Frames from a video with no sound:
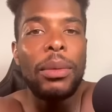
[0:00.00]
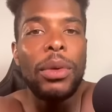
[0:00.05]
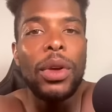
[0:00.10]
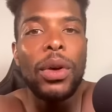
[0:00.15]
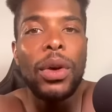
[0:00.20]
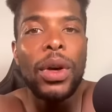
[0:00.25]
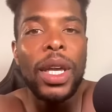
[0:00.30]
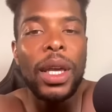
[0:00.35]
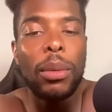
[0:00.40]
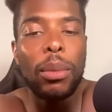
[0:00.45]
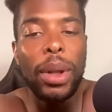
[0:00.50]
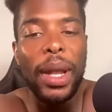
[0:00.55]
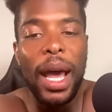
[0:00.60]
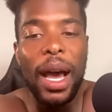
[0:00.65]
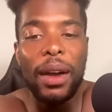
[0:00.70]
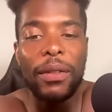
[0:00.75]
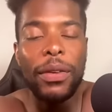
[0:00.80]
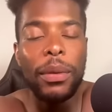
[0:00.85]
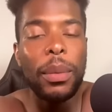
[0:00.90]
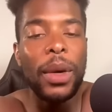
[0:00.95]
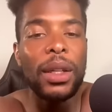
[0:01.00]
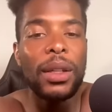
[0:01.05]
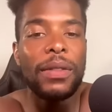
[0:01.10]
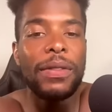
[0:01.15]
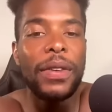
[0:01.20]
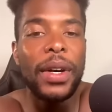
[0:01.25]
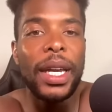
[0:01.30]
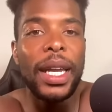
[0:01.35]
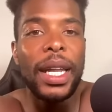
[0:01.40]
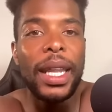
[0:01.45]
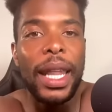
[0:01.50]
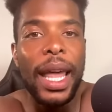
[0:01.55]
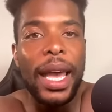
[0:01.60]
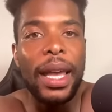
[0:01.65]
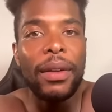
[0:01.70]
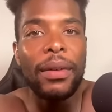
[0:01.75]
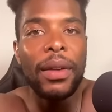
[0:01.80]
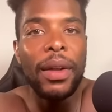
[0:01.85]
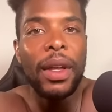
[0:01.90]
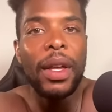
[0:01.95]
you're going to get blocked for motherfucking life.